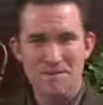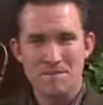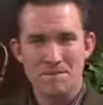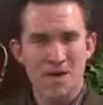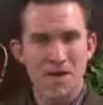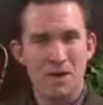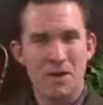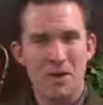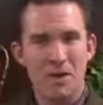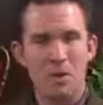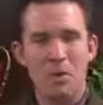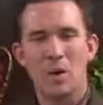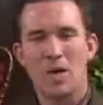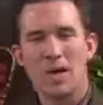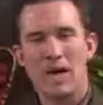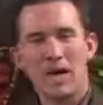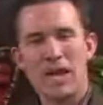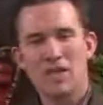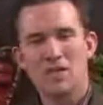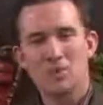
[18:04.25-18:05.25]
Now, one
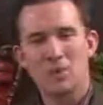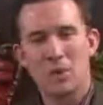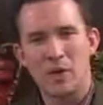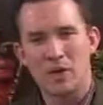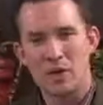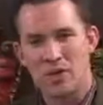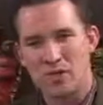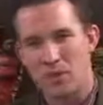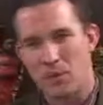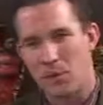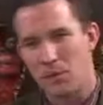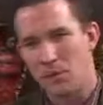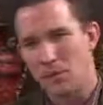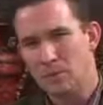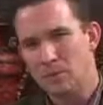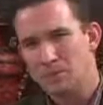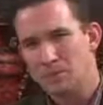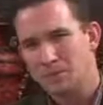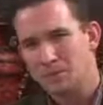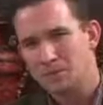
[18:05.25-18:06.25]
last
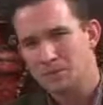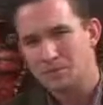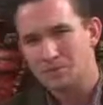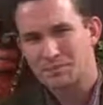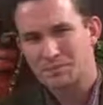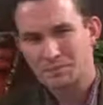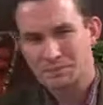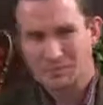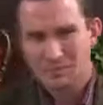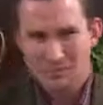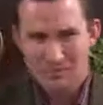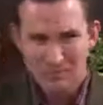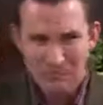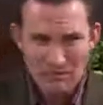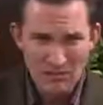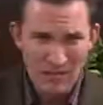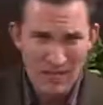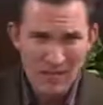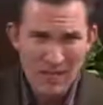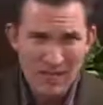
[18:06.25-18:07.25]
principle,
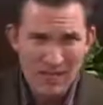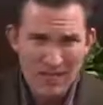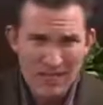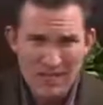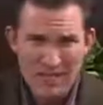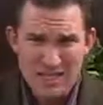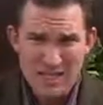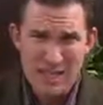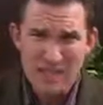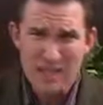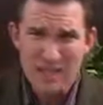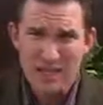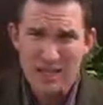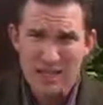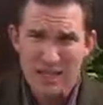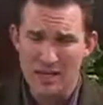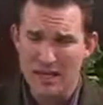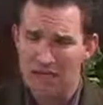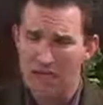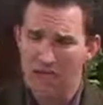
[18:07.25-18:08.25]
and that's simply
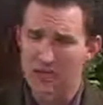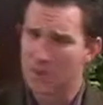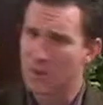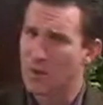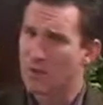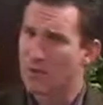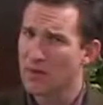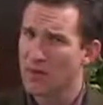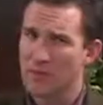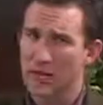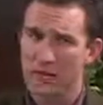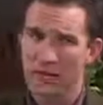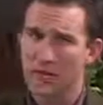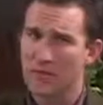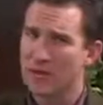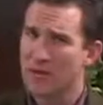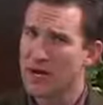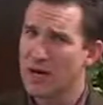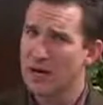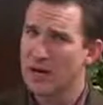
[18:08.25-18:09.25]
this both in a
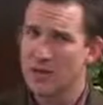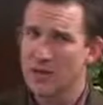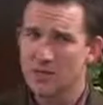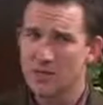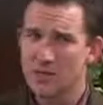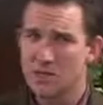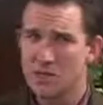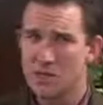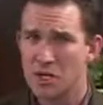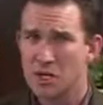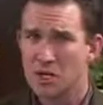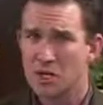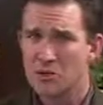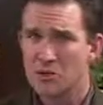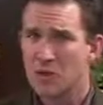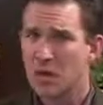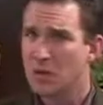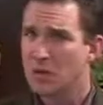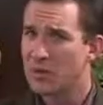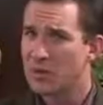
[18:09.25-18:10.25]
marriage,
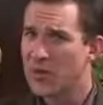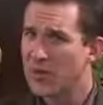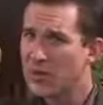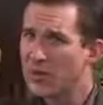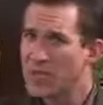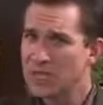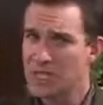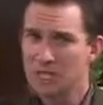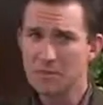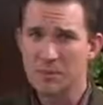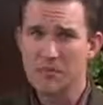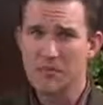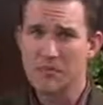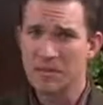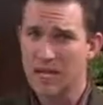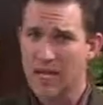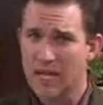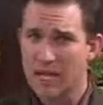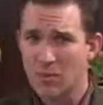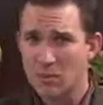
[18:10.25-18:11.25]
both husbands
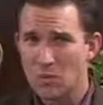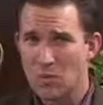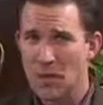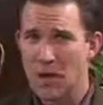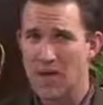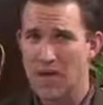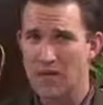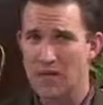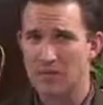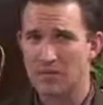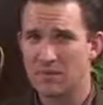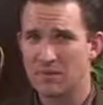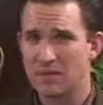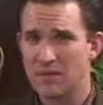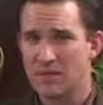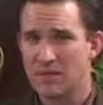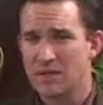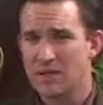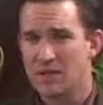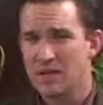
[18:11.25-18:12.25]
and wife
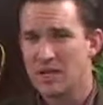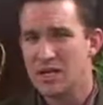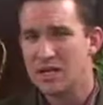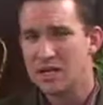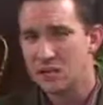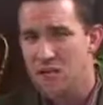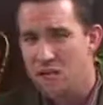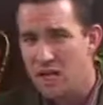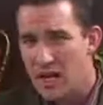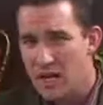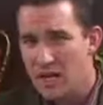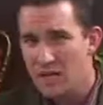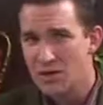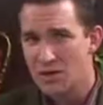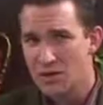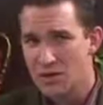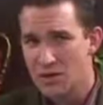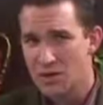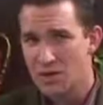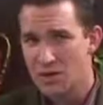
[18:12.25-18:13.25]
need to make
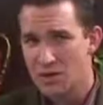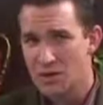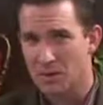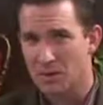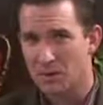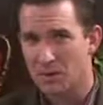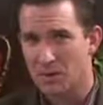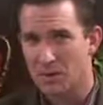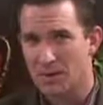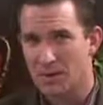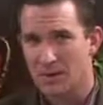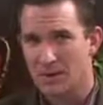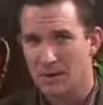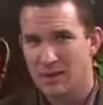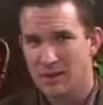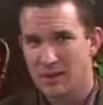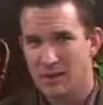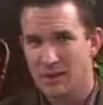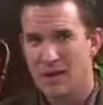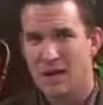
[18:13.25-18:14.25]
sure
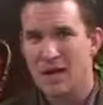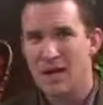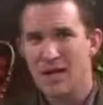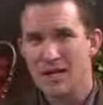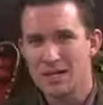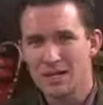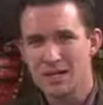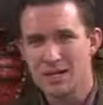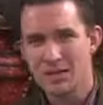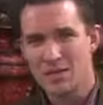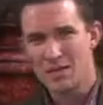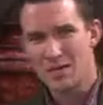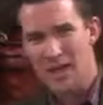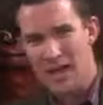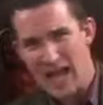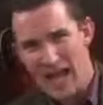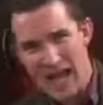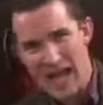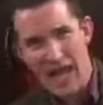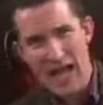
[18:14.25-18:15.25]
not to
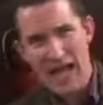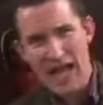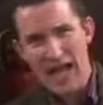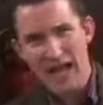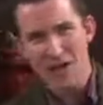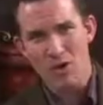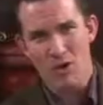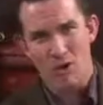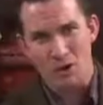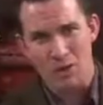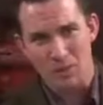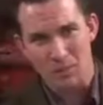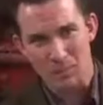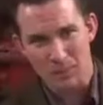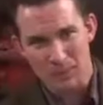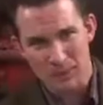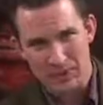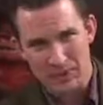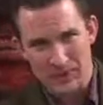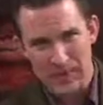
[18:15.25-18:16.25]
nag or
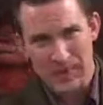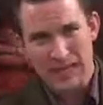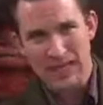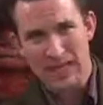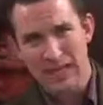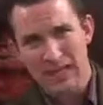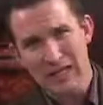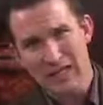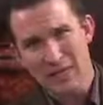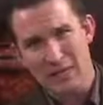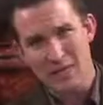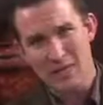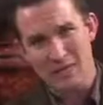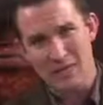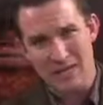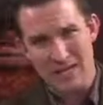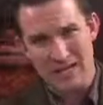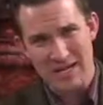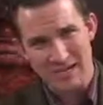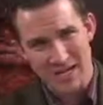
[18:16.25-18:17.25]
complain or to
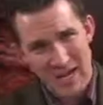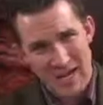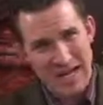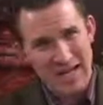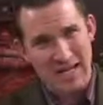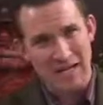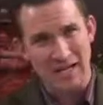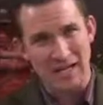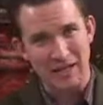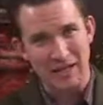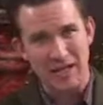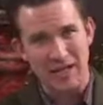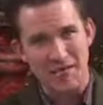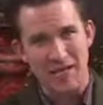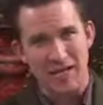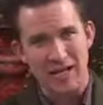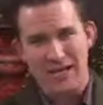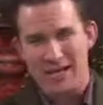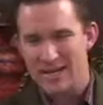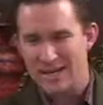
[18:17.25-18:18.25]
be negative.
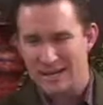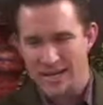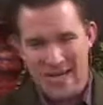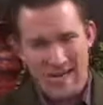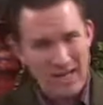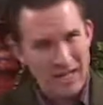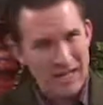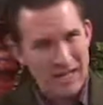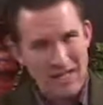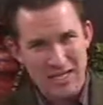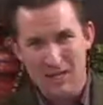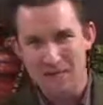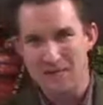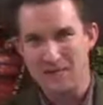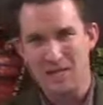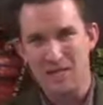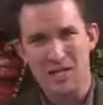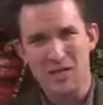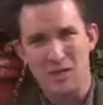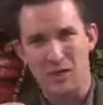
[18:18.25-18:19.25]

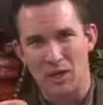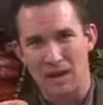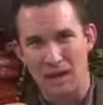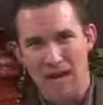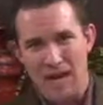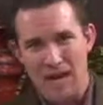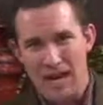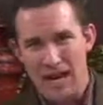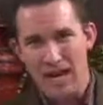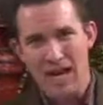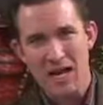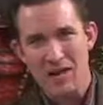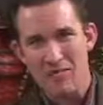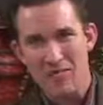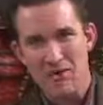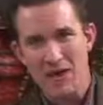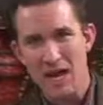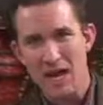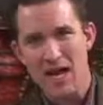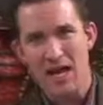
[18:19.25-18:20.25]
Negativity will
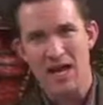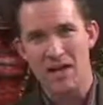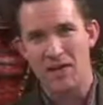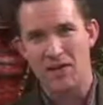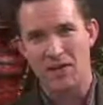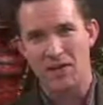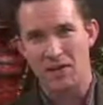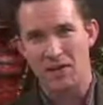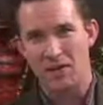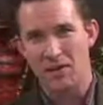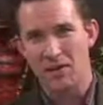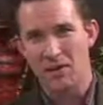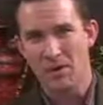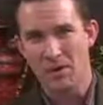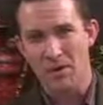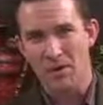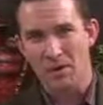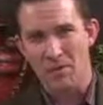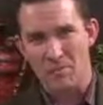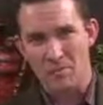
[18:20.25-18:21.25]
never, ever
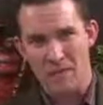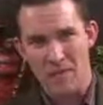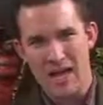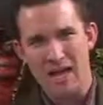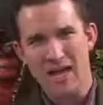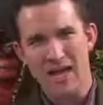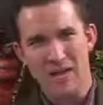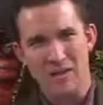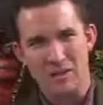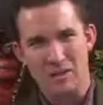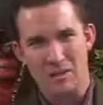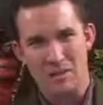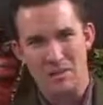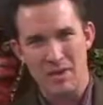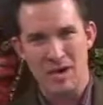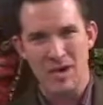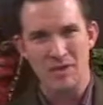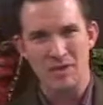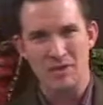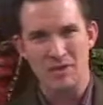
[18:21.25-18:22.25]
make the
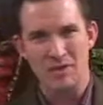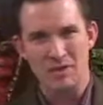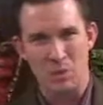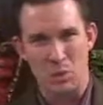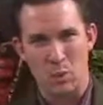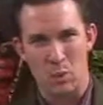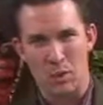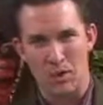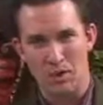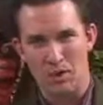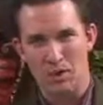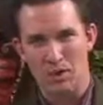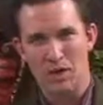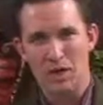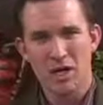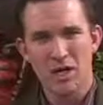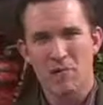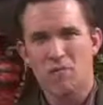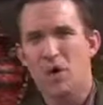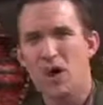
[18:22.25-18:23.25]
marriage work.
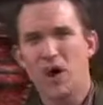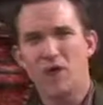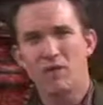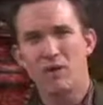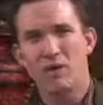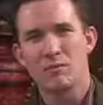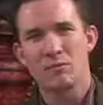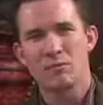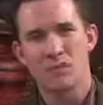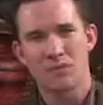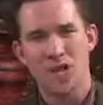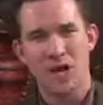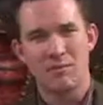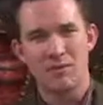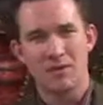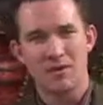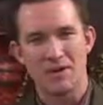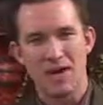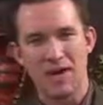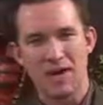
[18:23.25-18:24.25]
Look at Proverbs
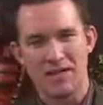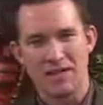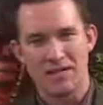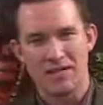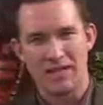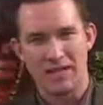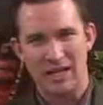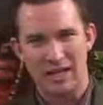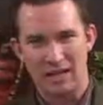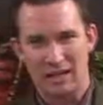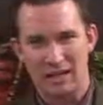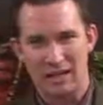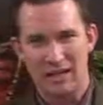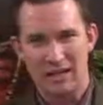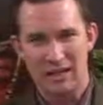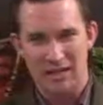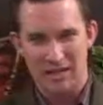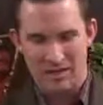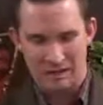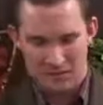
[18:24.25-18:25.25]
chapter 19,
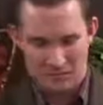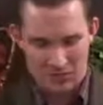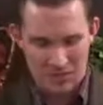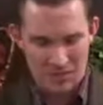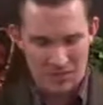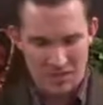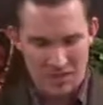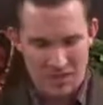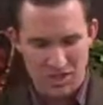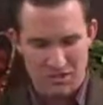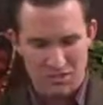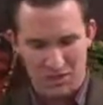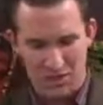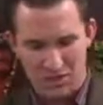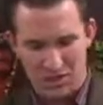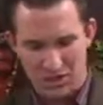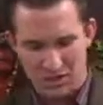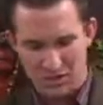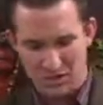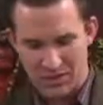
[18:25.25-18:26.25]
verse number
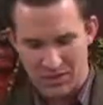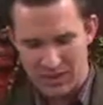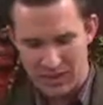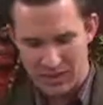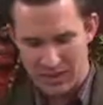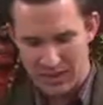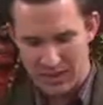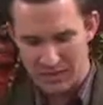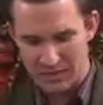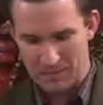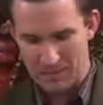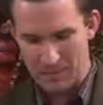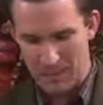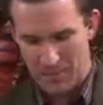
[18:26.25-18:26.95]
13.